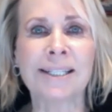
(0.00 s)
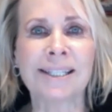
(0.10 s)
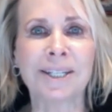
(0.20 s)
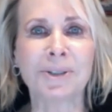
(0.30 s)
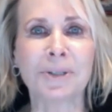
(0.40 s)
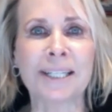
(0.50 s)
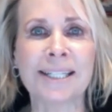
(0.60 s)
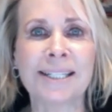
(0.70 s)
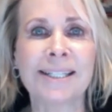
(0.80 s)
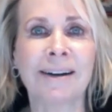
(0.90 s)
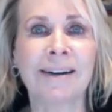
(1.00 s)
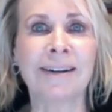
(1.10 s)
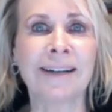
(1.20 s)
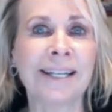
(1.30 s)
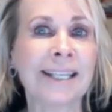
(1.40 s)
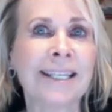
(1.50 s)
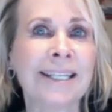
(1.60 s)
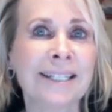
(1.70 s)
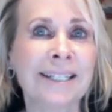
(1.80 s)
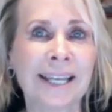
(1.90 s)
series on
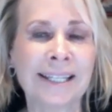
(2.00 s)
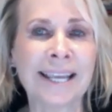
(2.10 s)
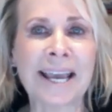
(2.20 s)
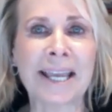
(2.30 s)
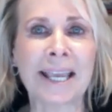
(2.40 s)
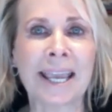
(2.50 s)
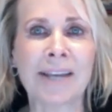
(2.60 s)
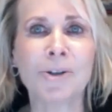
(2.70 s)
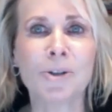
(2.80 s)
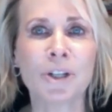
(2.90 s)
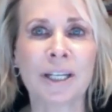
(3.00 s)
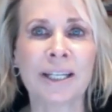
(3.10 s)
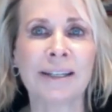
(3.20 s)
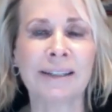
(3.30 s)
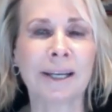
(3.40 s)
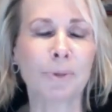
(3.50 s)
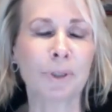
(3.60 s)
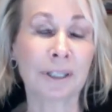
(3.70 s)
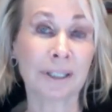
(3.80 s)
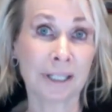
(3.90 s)
Yin and Yang energy that
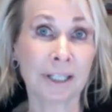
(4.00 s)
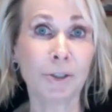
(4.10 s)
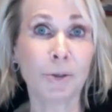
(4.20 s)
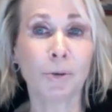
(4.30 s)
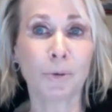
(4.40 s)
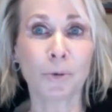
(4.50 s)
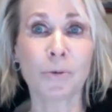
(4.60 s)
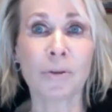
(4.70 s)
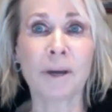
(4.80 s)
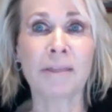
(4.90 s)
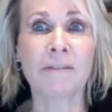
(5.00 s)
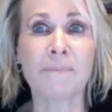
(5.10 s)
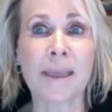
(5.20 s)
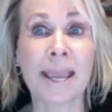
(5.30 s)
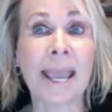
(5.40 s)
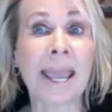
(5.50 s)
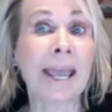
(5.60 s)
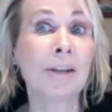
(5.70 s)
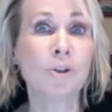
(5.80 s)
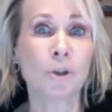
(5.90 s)
will continue through the month of May
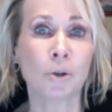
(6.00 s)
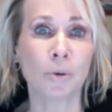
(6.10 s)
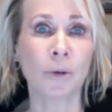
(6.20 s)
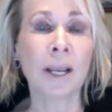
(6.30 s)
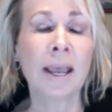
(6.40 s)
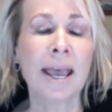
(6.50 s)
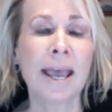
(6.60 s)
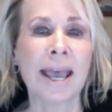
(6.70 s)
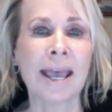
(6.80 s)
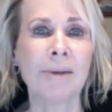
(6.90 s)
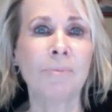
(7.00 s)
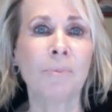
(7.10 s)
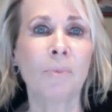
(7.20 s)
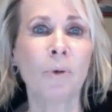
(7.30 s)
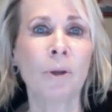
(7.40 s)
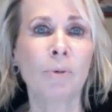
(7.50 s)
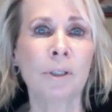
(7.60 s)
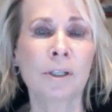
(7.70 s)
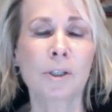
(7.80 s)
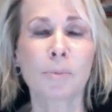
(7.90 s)
and June. And we will
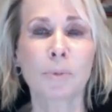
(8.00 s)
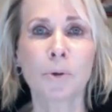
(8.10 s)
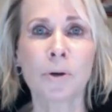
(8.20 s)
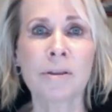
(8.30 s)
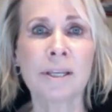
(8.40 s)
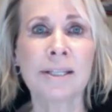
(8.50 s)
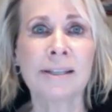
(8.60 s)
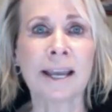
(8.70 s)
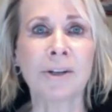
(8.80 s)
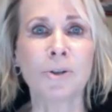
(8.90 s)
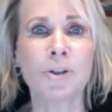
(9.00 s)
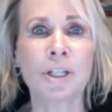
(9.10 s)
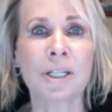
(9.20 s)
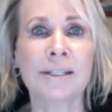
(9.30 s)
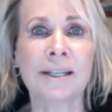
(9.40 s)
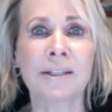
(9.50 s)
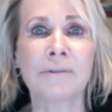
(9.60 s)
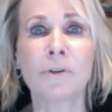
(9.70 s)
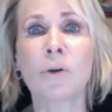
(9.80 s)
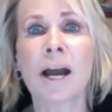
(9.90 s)
explore these energies in a
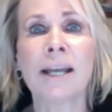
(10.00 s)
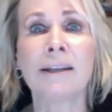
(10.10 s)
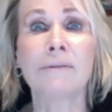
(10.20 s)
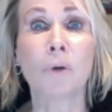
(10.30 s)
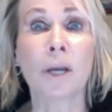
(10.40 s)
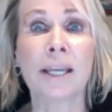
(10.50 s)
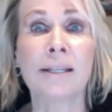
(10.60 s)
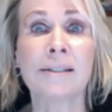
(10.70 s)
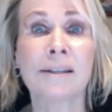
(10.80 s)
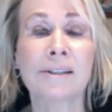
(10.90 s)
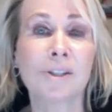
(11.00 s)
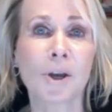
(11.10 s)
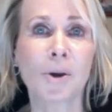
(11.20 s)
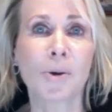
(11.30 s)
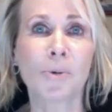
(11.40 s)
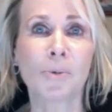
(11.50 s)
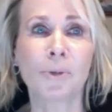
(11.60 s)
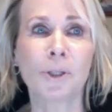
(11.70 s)
variety of ways. So